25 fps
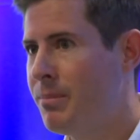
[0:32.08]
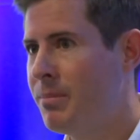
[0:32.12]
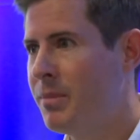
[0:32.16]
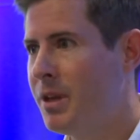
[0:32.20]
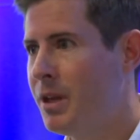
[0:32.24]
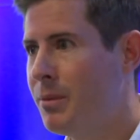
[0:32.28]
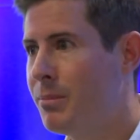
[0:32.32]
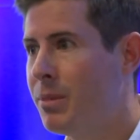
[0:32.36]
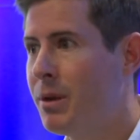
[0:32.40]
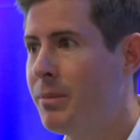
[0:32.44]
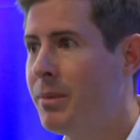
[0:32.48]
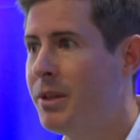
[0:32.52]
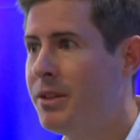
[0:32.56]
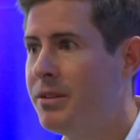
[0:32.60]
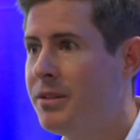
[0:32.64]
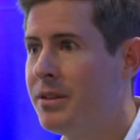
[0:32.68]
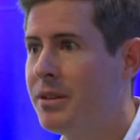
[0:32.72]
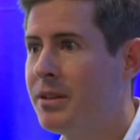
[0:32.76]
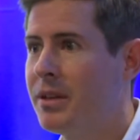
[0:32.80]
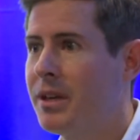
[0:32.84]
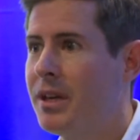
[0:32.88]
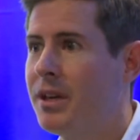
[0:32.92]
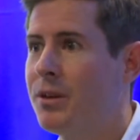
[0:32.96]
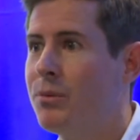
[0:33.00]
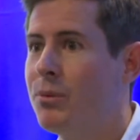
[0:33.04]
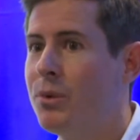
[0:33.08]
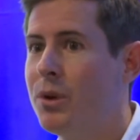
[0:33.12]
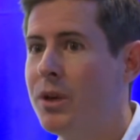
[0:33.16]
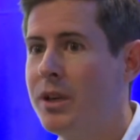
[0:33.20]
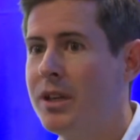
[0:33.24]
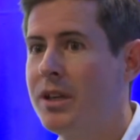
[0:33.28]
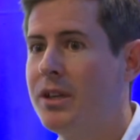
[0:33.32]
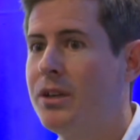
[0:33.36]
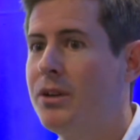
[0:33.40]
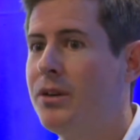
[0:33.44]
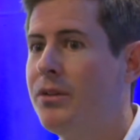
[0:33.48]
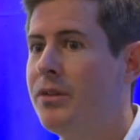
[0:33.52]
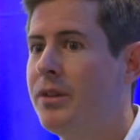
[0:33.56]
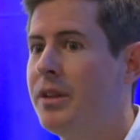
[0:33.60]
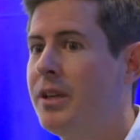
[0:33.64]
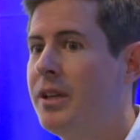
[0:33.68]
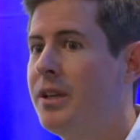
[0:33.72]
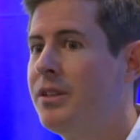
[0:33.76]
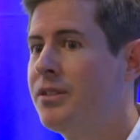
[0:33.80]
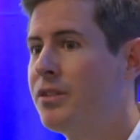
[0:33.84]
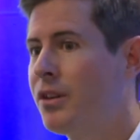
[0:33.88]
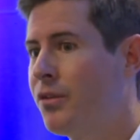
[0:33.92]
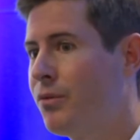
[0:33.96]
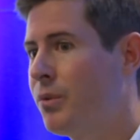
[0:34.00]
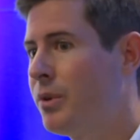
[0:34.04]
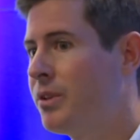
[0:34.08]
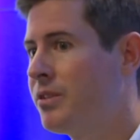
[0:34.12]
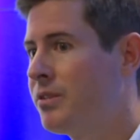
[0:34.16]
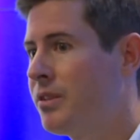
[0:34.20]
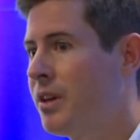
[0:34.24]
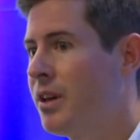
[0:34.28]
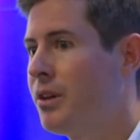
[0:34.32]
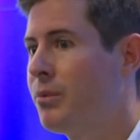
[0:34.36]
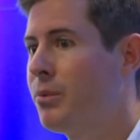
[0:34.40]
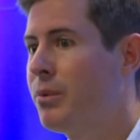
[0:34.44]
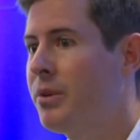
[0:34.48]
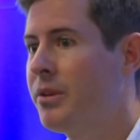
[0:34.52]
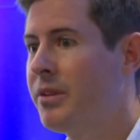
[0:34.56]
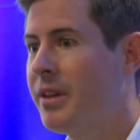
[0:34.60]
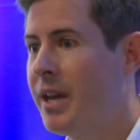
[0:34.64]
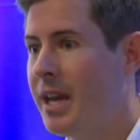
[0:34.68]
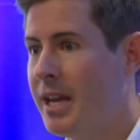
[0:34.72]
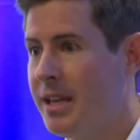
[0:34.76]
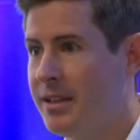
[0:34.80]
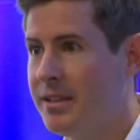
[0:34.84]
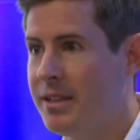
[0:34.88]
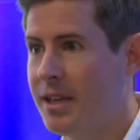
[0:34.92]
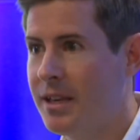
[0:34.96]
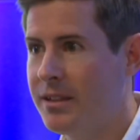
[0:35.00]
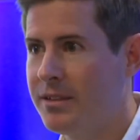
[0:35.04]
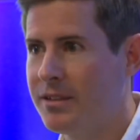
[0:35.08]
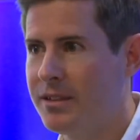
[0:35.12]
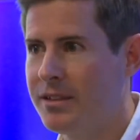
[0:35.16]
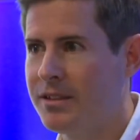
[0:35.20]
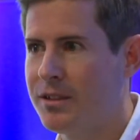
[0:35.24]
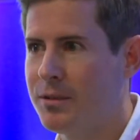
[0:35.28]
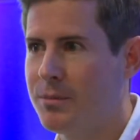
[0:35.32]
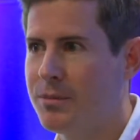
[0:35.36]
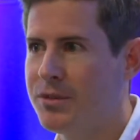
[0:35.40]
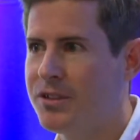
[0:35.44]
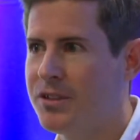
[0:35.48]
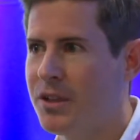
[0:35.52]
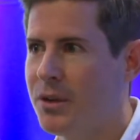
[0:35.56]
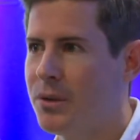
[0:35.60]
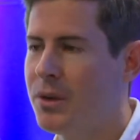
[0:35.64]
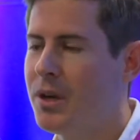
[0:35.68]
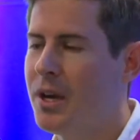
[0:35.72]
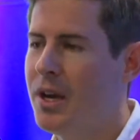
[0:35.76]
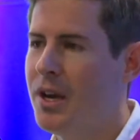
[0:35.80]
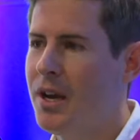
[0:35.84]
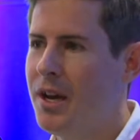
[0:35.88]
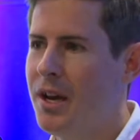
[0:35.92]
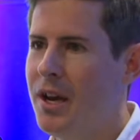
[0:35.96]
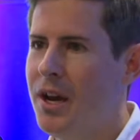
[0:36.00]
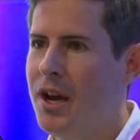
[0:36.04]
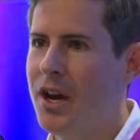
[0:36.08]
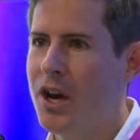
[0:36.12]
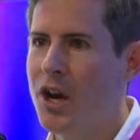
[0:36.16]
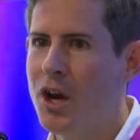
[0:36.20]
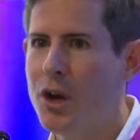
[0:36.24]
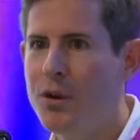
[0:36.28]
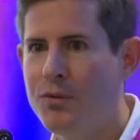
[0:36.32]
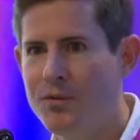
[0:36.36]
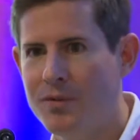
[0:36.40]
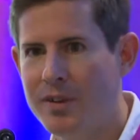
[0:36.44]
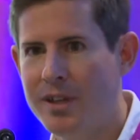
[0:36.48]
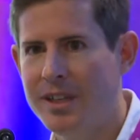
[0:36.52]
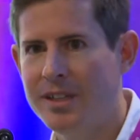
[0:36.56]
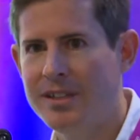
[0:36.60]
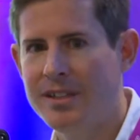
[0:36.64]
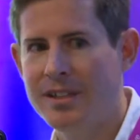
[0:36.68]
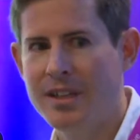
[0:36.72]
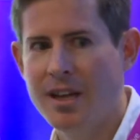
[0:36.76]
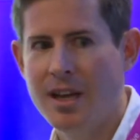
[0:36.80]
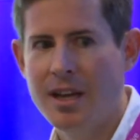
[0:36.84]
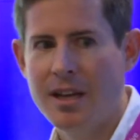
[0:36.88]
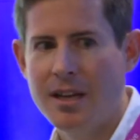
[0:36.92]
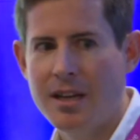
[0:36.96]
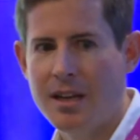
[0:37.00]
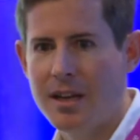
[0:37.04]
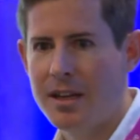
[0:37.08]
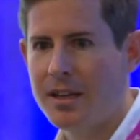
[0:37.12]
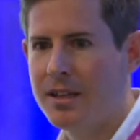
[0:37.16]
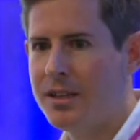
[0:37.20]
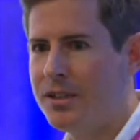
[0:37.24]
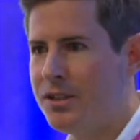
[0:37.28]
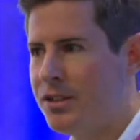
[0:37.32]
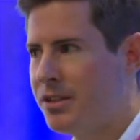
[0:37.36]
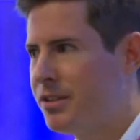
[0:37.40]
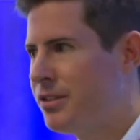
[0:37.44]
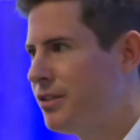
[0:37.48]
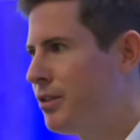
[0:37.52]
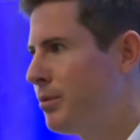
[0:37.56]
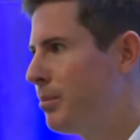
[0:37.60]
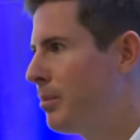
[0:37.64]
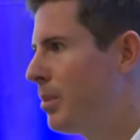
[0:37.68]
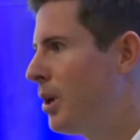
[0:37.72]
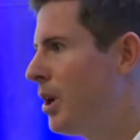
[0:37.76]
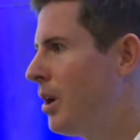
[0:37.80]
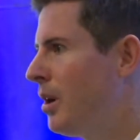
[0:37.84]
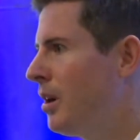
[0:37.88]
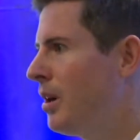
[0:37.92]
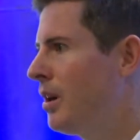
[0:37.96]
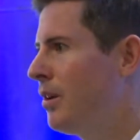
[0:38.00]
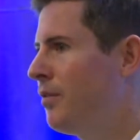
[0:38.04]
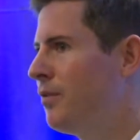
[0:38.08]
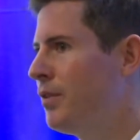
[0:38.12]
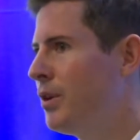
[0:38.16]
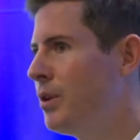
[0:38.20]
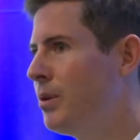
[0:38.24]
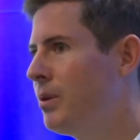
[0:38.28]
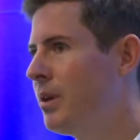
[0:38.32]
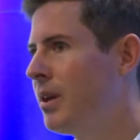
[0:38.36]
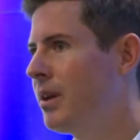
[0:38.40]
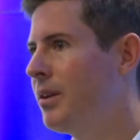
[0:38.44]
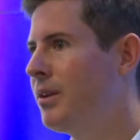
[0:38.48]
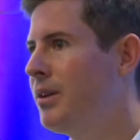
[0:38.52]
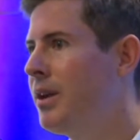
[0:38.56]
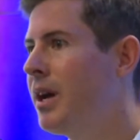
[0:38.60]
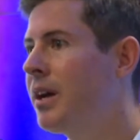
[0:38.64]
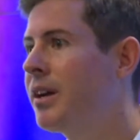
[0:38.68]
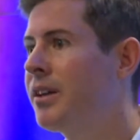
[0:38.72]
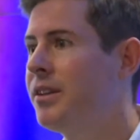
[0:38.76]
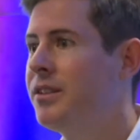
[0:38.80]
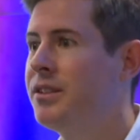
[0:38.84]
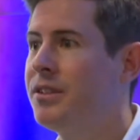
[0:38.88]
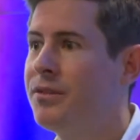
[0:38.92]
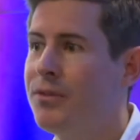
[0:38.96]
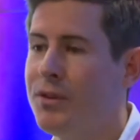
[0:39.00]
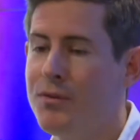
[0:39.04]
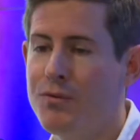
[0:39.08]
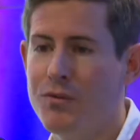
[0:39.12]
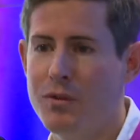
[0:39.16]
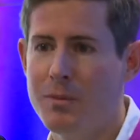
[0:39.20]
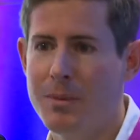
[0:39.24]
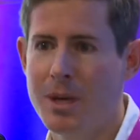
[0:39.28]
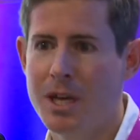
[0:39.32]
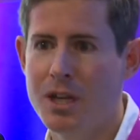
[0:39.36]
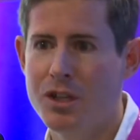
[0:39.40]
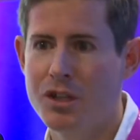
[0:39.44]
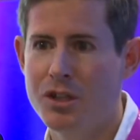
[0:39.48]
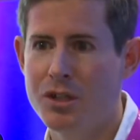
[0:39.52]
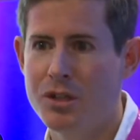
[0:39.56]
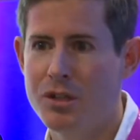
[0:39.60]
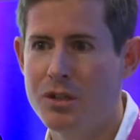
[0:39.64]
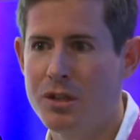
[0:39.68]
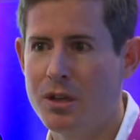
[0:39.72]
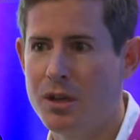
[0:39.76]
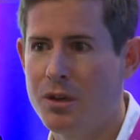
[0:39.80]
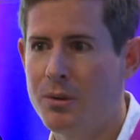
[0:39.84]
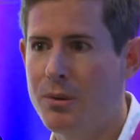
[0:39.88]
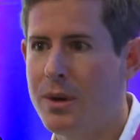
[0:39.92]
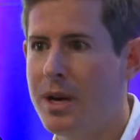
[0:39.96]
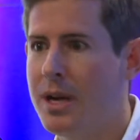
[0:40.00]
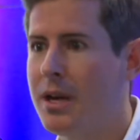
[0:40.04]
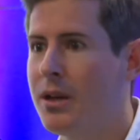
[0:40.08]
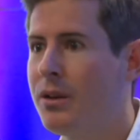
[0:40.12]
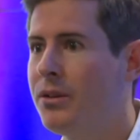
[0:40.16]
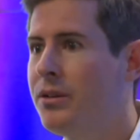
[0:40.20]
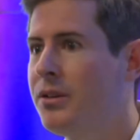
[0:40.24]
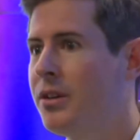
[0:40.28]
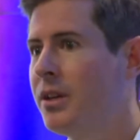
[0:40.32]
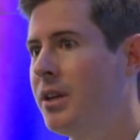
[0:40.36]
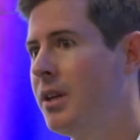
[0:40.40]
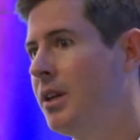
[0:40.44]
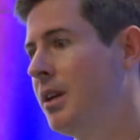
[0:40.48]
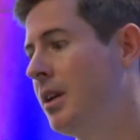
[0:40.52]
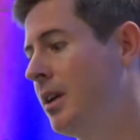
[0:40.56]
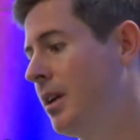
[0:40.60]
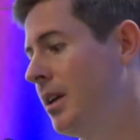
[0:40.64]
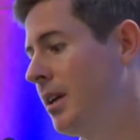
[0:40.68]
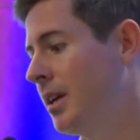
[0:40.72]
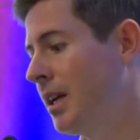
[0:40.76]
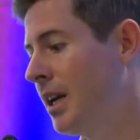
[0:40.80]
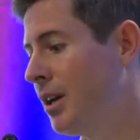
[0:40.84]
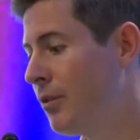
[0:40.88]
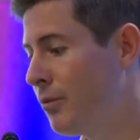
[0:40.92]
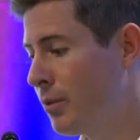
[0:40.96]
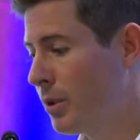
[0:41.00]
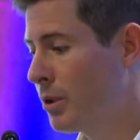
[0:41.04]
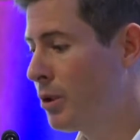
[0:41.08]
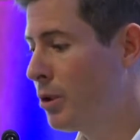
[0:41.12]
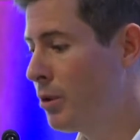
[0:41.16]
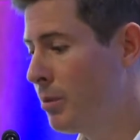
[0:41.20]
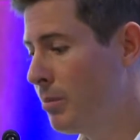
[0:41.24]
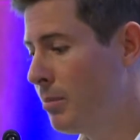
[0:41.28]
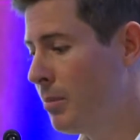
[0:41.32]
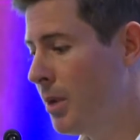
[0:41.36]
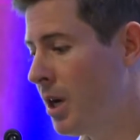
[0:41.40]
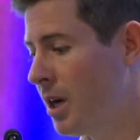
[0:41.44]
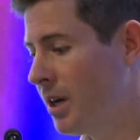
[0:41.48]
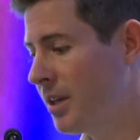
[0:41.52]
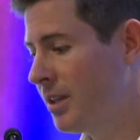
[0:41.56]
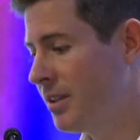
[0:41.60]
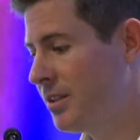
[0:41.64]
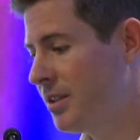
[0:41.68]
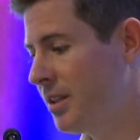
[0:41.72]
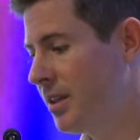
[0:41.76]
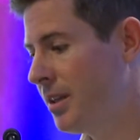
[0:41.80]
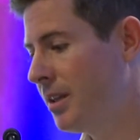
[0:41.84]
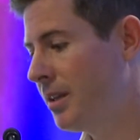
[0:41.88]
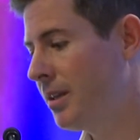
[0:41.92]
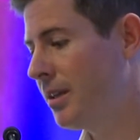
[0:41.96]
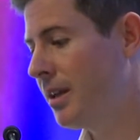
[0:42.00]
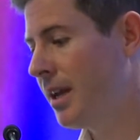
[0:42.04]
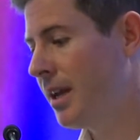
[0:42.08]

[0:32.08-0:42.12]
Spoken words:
implementing and working on the software side with ATS systems. So hopefully today I can just impart a few little nuggets of information around kind of recruitment marketing